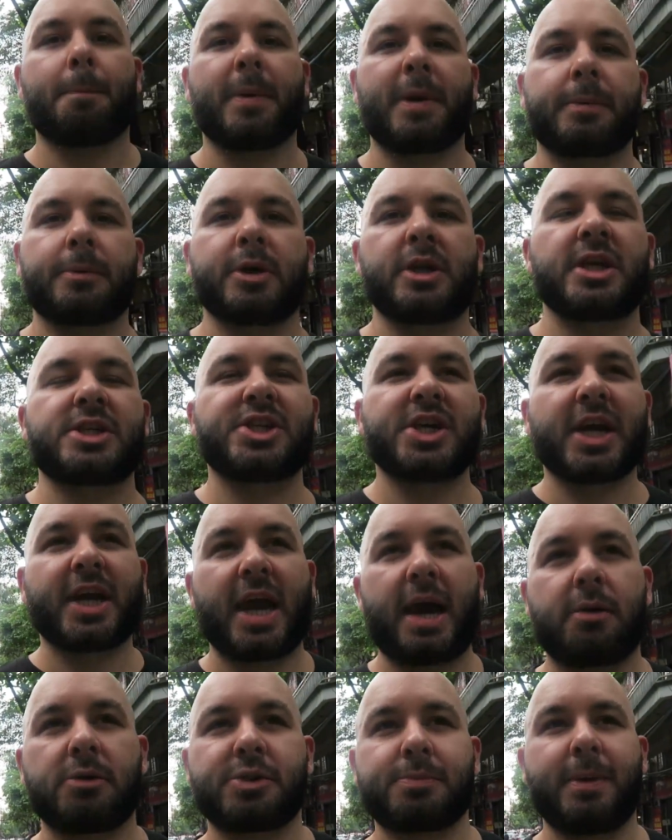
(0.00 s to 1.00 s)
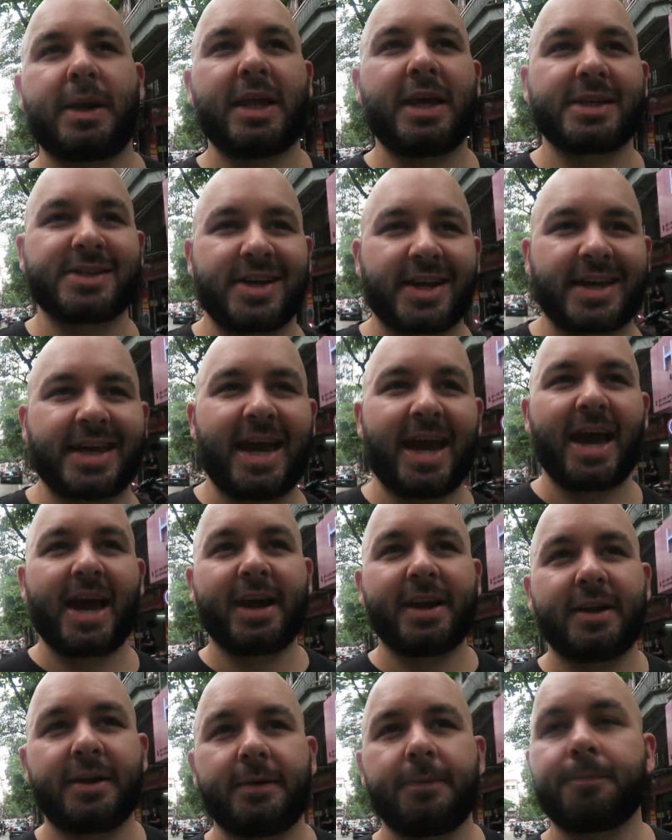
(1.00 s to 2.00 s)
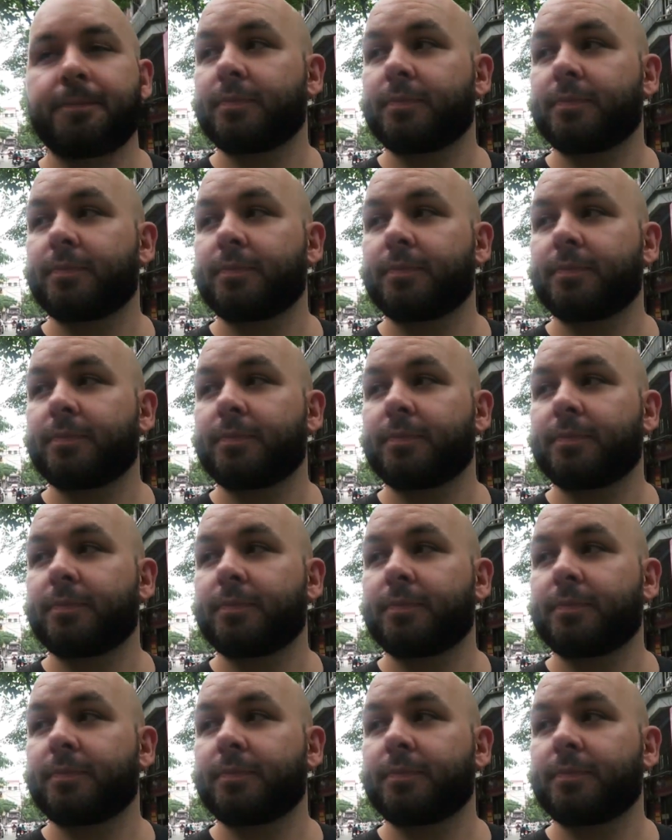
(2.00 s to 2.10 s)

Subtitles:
but I'm gonna check out as many as I can